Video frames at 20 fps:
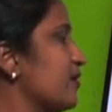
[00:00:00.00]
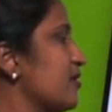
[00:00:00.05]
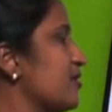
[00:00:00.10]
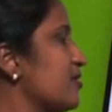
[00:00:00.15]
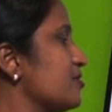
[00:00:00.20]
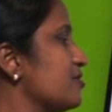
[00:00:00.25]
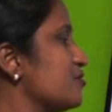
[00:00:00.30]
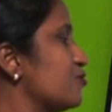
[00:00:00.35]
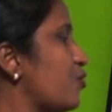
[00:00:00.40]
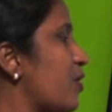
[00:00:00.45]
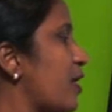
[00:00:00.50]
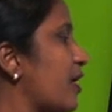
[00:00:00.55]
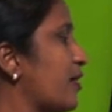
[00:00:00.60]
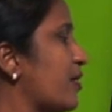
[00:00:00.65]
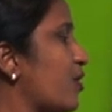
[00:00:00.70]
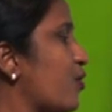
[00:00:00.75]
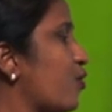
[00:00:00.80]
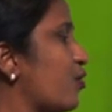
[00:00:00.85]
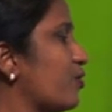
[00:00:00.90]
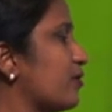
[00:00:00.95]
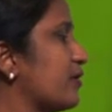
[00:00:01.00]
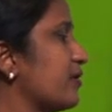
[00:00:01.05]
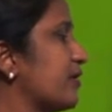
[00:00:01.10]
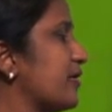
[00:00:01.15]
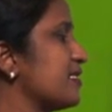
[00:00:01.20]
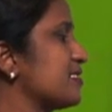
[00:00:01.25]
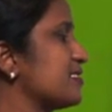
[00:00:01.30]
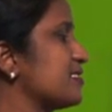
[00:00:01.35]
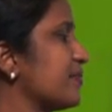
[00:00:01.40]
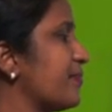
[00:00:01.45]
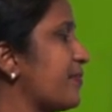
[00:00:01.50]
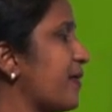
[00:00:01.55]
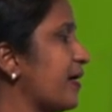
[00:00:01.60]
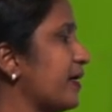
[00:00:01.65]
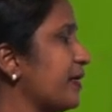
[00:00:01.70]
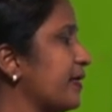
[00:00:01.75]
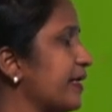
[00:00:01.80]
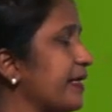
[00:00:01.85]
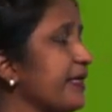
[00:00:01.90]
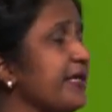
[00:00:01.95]
Suhana organized the
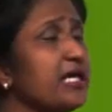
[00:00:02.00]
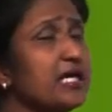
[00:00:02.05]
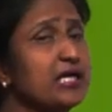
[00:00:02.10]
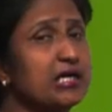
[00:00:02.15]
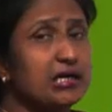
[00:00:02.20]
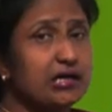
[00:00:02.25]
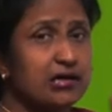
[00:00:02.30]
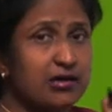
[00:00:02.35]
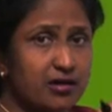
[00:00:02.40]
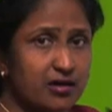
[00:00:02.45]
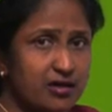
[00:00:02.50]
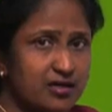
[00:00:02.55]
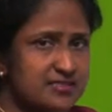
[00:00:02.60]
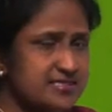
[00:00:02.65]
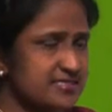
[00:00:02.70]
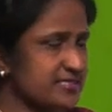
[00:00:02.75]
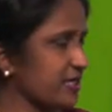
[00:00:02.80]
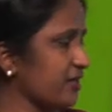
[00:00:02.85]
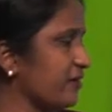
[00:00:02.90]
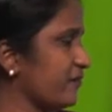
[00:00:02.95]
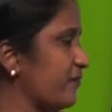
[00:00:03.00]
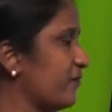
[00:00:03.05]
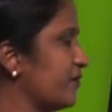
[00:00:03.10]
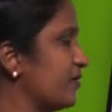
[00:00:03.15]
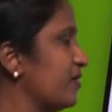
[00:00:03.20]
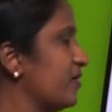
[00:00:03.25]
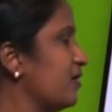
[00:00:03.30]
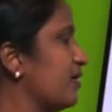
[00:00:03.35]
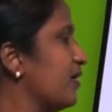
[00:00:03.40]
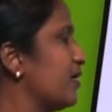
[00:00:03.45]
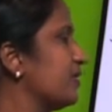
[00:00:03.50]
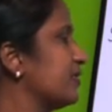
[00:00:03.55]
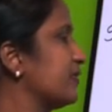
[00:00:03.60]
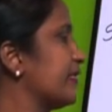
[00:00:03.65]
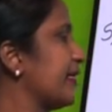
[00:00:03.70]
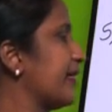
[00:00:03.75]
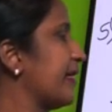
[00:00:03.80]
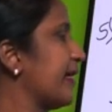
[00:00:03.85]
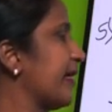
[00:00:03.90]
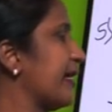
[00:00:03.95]
party herself.
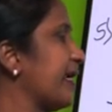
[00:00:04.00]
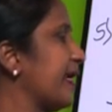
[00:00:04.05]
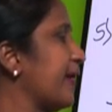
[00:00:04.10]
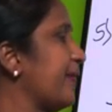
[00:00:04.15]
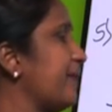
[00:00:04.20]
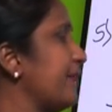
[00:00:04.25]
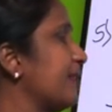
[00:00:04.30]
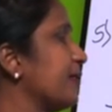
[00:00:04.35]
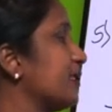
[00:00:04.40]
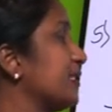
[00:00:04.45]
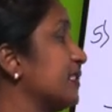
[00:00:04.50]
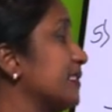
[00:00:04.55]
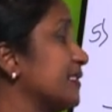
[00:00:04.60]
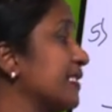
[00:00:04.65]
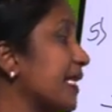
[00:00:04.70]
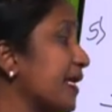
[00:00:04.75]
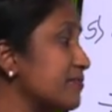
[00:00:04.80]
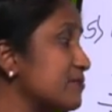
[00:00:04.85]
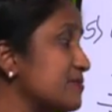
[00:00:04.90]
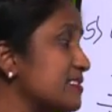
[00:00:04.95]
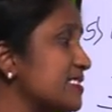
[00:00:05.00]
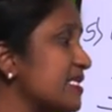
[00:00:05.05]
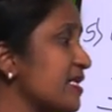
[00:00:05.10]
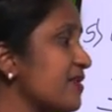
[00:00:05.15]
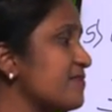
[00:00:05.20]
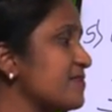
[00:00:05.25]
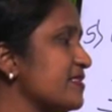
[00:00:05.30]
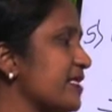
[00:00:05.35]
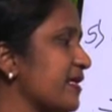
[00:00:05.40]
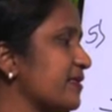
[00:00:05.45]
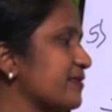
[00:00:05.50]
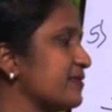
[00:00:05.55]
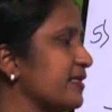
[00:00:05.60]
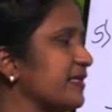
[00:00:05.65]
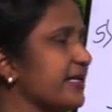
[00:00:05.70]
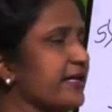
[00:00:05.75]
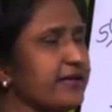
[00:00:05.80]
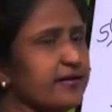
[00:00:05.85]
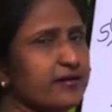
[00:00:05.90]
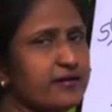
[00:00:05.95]
They helped themselves at the
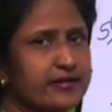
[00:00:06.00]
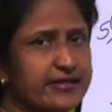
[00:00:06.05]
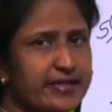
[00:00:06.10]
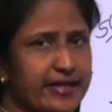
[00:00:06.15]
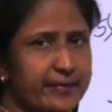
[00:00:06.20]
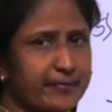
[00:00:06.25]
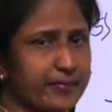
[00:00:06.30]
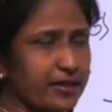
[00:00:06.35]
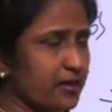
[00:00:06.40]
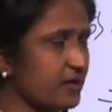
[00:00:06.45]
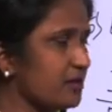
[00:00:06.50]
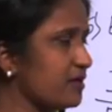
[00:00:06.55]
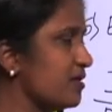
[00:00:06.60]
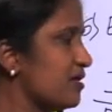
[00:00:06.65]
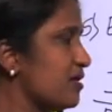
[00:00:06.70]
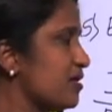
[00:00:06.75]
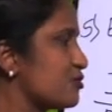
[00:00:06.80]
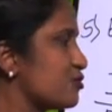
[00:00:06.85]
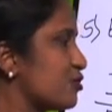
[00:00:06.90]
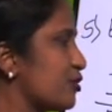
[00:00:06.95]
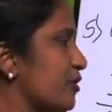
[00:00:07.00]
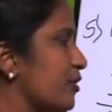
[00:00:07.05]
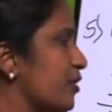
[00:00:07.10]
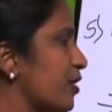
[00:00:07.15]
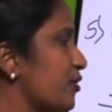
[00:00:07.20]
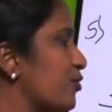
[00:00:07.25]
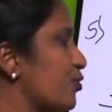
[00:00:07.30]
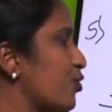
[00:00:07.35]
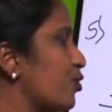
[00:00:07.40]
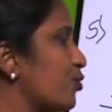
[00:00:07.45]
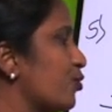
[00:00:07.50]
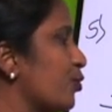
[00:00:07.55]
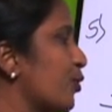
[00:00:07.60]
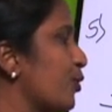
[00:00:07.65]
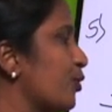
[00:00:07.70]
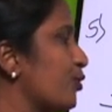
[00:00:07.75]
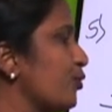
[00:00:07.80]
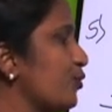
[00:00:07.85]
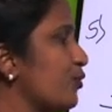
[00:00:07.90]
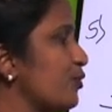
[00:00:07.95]
dinner table. So here you are
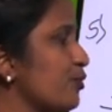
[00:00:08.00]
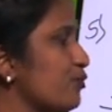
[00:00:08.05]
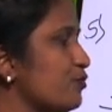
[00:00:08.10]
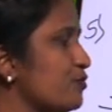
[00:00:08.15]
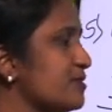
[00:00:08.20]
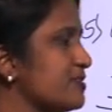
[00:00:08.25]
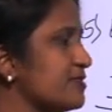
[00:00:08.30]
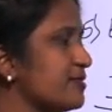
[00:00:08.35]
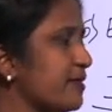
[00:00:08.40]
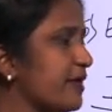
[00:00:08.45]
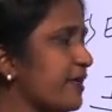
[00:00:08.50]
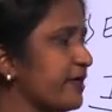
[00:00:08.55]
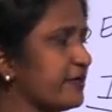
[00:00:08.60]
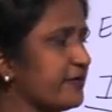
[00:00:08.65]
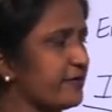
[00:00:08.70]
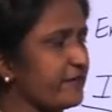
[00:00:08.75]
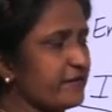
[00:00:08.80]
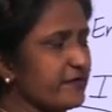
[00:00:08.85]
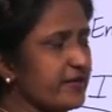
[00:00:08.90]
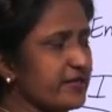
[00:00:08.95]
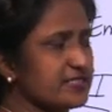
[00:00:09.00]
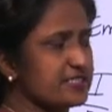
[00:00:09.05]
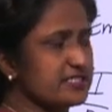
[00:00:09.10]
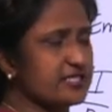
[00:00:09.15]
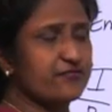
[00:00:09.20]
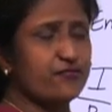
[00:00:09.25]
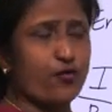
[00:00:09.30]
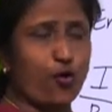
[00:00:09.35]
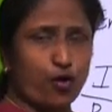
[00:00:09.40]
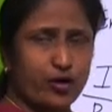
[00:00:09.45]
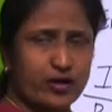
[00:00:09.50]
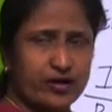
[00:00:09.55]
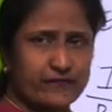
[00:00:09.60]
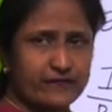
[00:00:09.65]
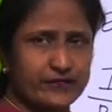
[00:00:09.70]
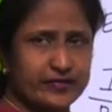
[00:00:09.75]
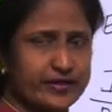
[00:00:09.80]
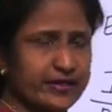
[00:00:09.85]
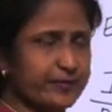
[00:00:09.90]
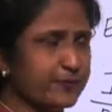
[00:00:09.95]
going to use the reflexive or
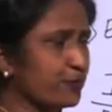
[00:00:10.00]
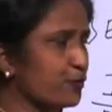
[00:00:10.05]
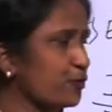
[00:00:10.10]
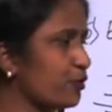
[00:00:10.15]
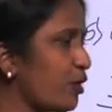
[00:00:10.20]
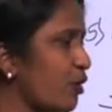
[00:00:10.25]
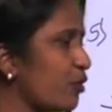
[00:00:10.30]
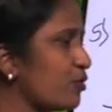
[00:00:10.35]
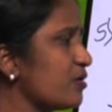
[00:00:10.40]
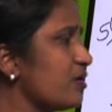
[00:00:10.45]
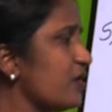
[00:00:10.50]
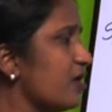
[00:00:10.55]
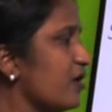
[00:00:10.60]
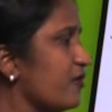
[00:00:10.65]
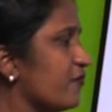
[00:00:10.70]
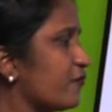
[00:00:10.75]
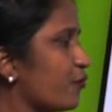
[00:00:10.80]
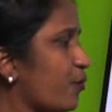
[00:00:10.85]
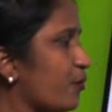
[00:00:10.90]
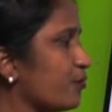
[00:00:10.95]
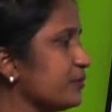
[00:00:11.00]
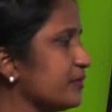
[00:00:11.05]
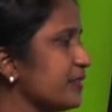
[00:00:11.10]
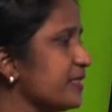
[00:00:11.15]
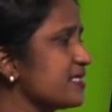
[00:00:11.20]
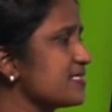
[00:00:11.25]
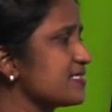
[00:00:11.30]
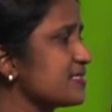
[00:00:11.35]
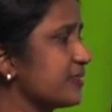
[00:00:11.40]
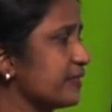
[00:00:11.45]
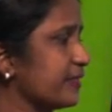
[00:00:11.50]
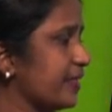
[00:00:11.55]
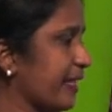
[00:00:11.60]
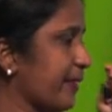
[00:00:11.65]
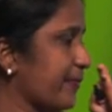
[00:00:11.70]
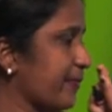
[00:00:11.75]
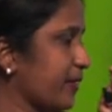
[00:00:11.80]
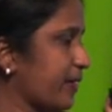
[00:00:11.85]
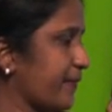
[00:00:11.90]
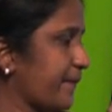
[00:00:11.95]
emphatic pronoun from this
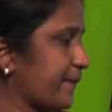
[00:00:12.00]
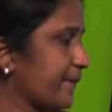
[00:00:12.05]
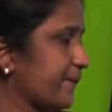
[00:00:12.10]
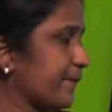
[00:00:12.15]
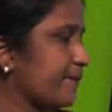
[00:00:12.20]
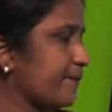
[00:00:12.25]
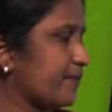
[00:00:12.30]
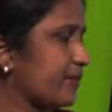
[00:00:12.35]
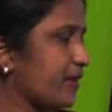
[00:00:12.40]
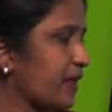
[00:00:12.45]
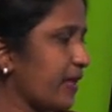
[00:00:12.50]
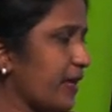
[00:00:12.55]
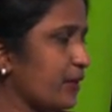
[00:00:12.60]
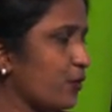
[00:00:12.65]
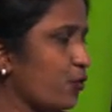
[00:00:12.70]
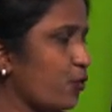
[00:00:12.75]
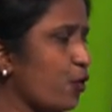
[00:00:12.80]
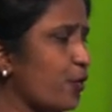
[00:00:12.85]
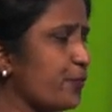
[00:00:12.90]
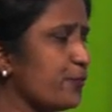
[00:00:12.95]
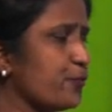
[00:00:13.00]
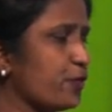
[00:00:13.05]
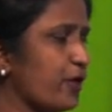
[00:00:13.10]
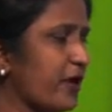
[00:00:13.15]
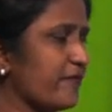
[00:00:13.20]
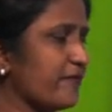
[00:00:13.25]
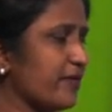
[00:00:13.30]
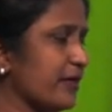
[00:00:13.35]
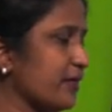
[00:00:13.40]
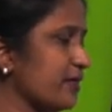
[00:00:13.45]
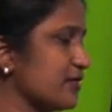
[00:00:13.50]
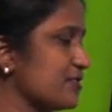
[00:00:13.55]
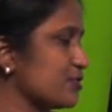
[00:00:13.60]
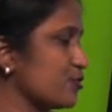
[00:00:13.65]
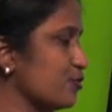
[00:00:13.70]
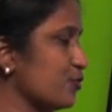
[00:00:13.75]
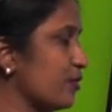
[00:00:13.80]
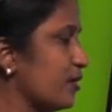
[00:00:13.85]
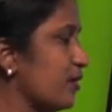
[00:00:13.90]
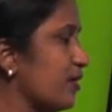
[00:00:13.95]
table. I hope you have
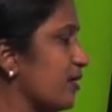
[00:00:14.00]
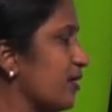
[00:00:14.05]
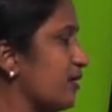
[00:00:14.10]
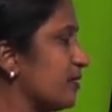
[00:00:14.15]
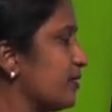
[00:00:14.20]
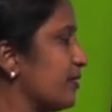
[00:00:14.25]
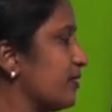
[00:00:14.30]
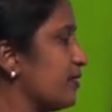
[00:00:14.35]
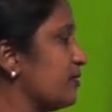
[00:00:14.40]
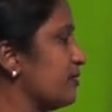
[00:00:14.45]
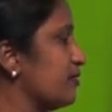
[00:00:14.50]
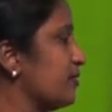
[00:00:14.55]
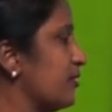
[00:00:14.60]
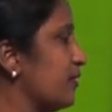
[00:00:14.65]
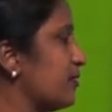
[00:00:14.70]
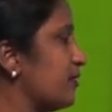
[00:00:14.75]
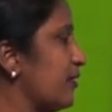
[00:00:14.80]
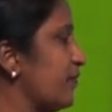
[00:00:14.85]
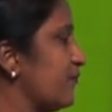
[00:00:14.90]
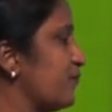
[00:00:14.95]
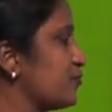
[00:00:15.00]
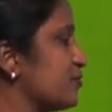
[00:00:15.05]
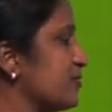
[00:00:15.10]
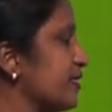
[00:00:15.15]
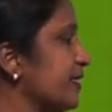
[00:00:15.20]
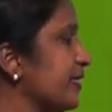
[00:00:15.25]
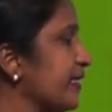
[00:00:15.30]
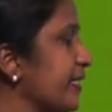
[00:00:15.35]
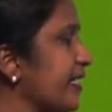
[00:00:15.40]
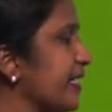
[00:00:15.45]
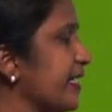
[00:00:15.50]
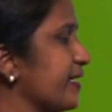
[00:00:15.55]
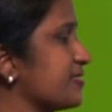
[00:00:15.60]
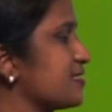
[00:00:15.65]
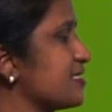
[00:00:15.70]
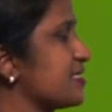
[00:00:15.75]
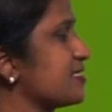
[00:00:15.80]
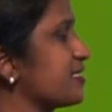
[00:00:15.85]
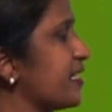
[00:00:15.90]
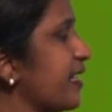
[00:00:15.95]
understood. Then here if you see D
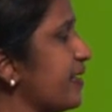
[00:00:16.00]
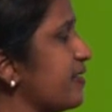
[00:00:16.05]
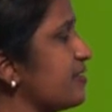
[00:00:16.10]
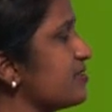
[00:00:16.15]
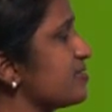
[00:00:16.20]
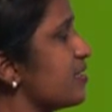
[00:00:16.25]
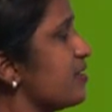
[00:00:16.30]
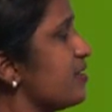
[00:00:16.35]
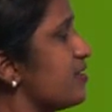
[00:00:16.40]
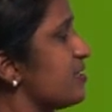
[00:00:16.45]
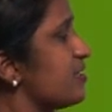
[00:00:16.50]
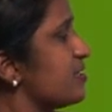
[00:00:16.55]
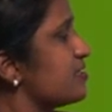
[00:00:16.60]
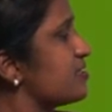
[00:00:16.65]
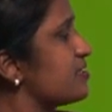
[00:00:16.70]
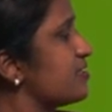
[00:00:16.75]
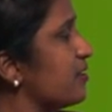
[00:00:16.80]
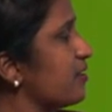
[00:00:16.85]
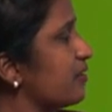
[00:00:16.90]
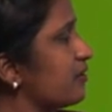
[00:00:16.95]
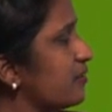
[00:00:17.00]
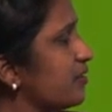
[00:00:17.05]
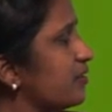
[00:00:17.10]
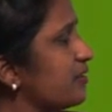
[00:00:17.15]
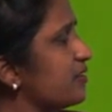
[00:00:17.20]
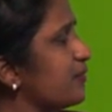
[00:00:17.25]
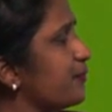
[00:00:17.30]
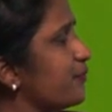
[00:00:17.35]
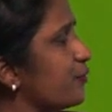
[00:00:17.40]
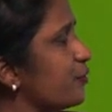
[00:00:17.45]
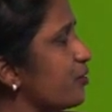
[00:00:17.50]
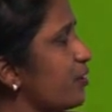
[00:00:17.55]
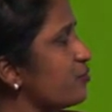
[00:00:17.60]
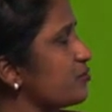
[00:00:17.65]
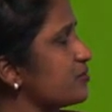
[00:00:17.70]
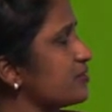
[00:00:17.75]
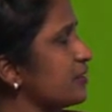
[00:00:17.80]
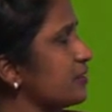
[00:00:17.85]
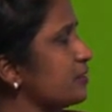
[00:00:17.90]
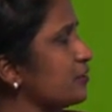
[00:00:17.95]
exercise, circle the
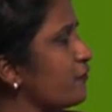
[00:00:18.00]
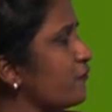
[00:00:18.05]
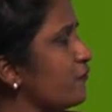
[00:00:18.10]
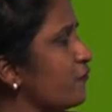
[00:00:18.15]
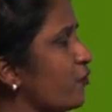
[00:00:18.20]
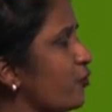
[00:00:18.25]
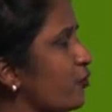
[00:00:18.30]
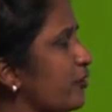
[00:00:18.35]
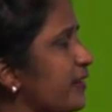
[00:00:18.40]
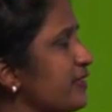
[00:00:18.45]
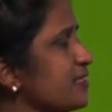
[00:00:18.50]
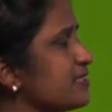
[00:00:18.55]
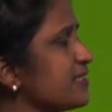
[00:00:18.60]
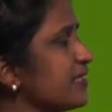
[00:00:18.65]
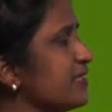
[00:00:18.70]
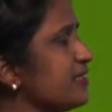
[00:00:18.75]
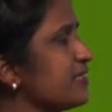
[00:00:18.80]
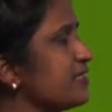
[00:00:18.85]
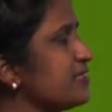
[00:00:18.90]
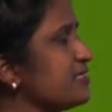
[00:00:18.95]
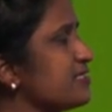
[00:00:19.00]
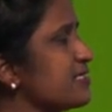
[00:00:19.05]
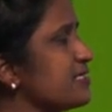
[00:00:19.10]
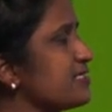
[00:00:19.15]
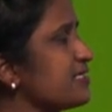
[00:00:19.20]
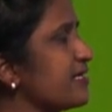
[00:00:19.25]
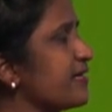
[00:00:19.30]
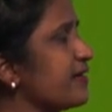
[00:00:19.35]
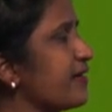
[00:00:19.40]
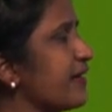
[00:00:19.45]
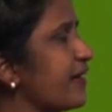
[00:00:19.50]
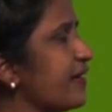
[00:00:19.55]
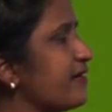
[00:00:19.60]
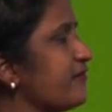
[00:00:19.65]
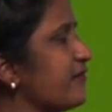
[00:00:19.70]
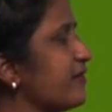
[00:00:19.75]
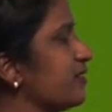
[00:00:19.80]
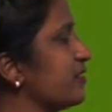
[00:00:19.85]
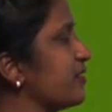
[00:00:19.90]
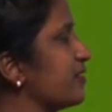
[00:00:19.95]
pronouns in the following sentences and write
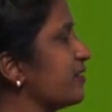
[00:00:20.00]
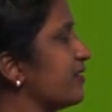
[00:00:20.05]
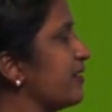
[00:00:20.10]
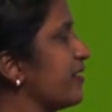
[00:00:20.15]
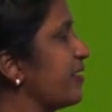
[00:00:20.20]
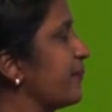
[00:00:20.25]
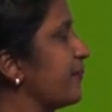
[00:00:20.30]
whether they are